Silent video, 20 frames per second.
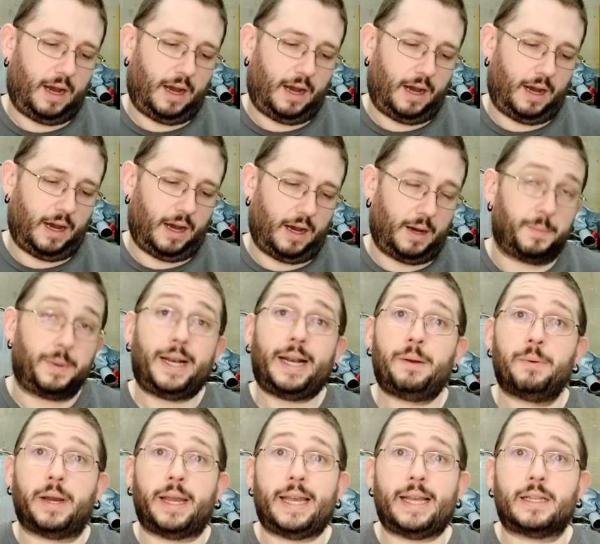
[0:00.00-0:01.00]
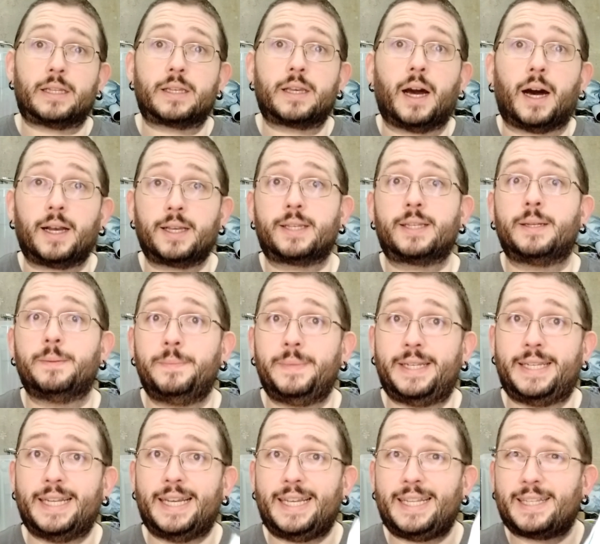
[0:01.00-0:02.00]
But anyway, it's
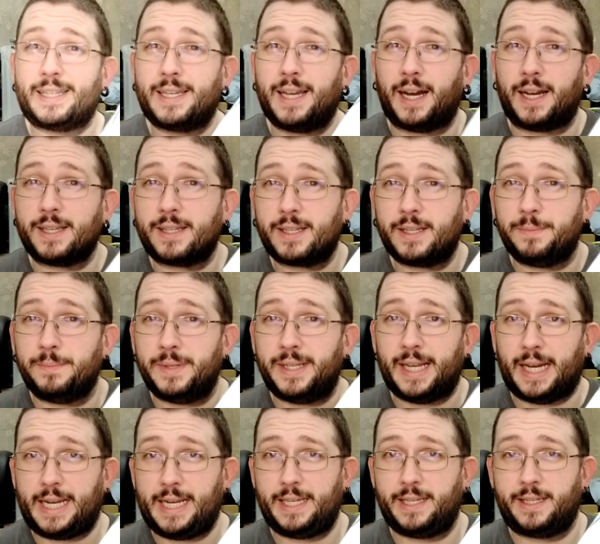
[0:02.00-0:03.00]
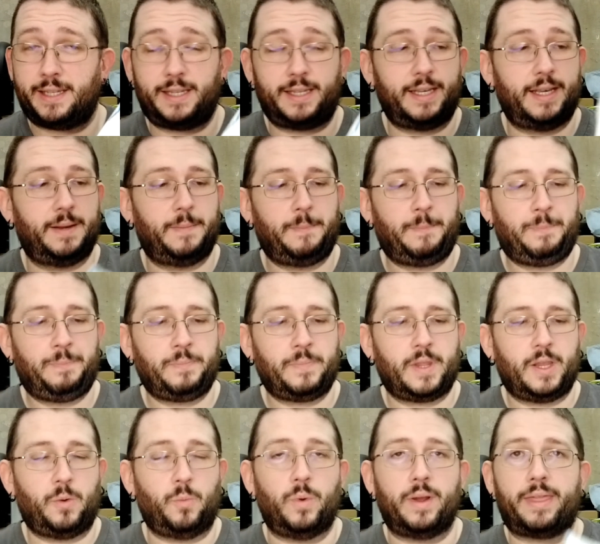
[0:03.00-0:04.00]
custom dice
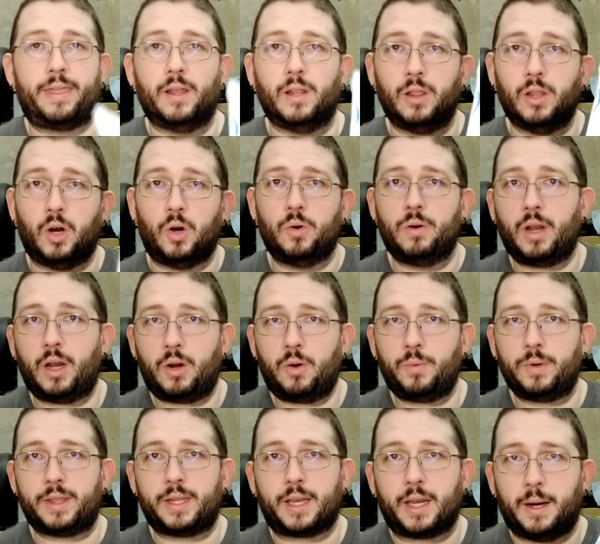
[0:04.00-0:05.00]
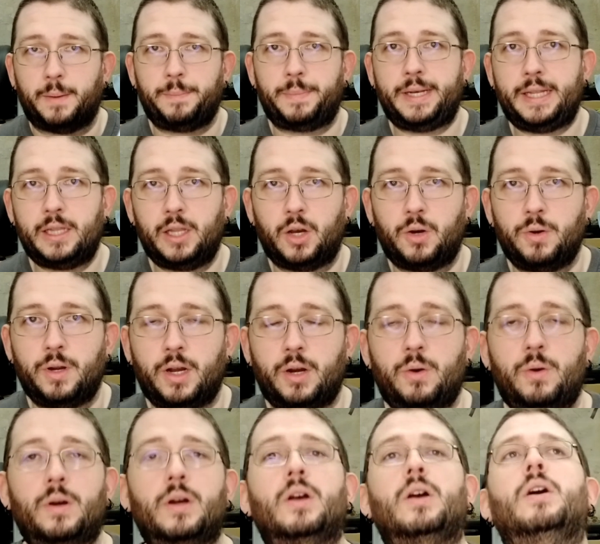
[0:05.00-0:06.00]
with the logo, with the company
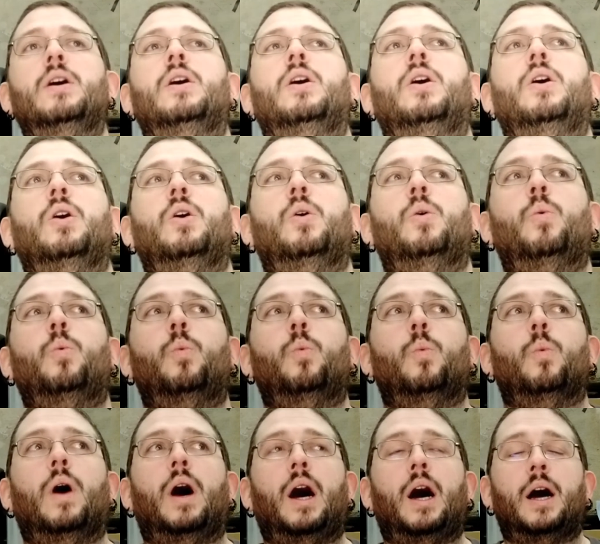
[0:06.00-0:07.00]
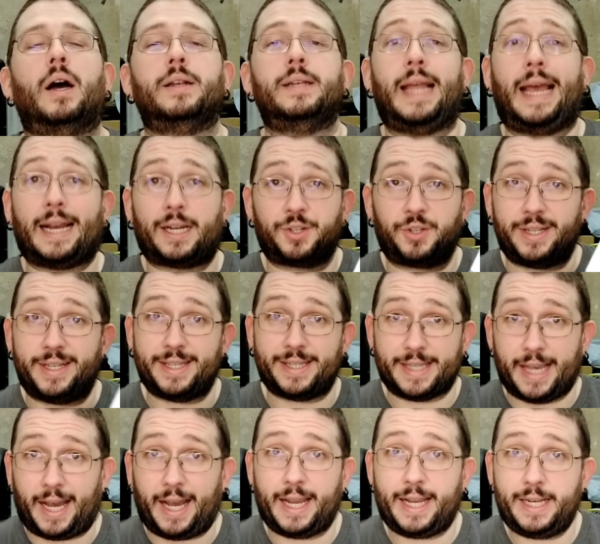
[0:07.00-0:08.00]
logo. Actually
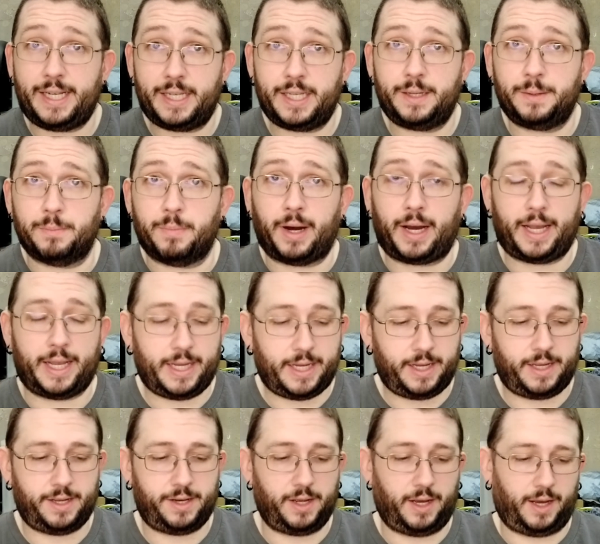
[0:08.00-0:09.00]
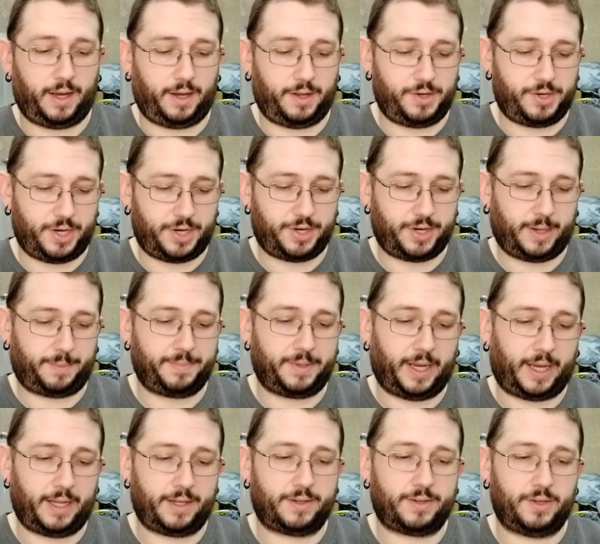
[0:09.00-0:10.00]
designed by
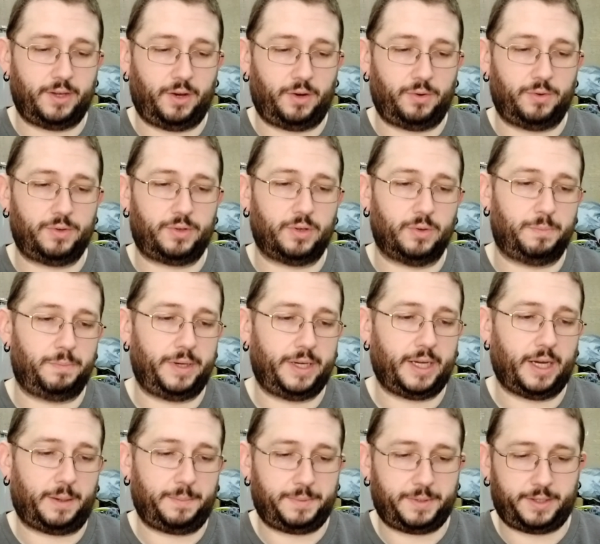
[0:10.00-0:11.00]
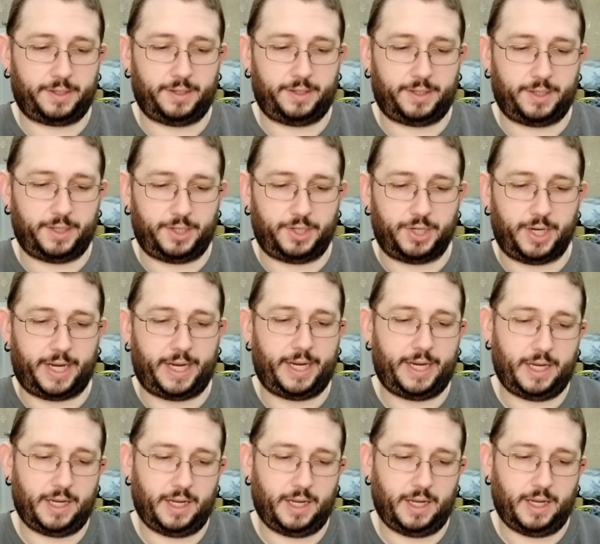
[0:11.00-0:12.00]
ShopJaydot, so big ups to
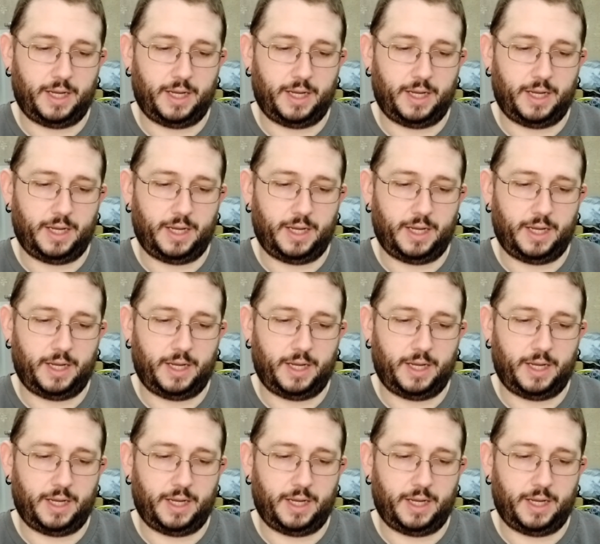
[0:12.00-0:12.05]
Jay.